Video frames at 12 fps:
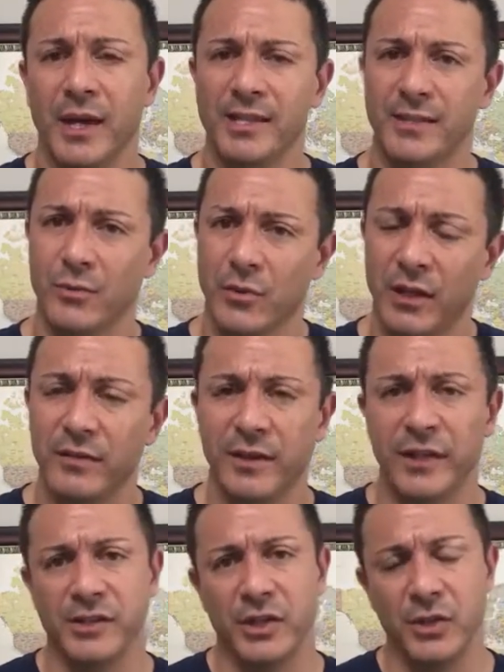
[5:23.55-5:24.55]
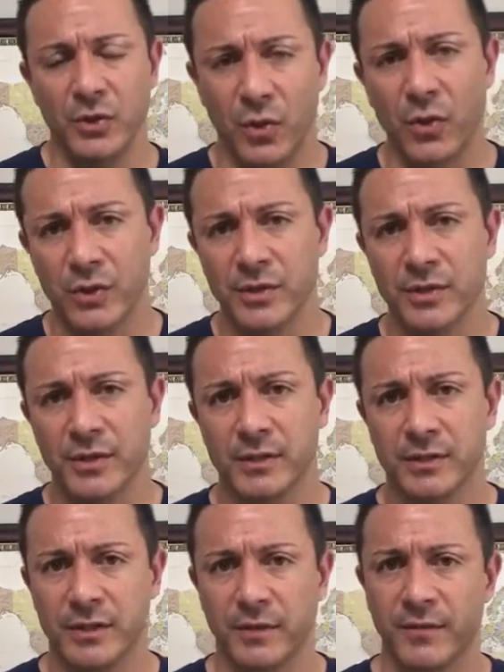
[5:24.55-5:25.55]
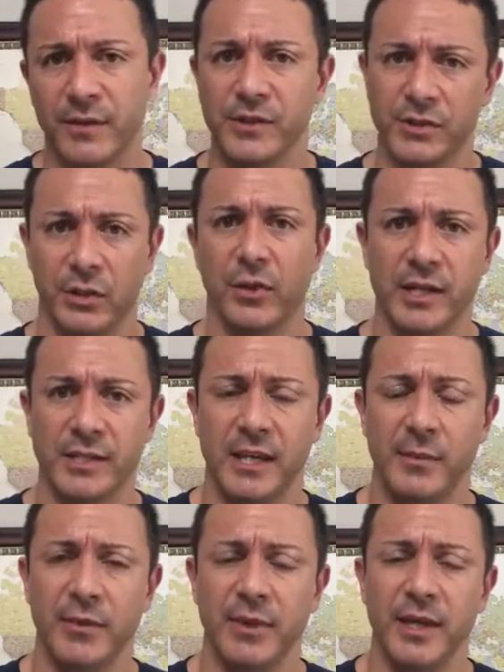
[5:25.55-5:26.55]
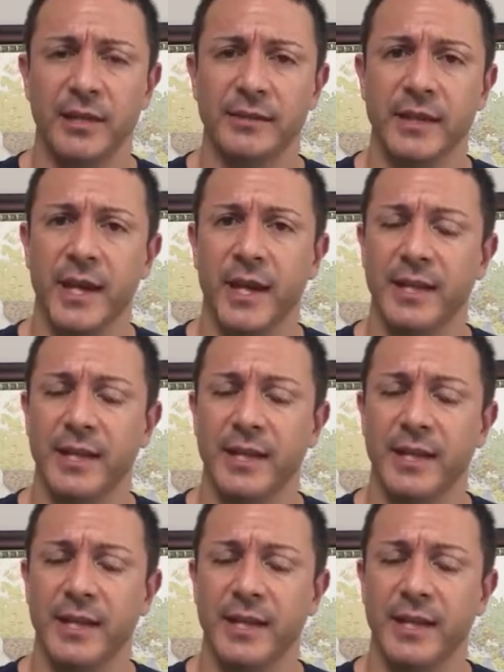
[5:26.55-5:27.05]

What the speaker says: Is it relevant? Is it yours? Does it fit to the grand scheme of things?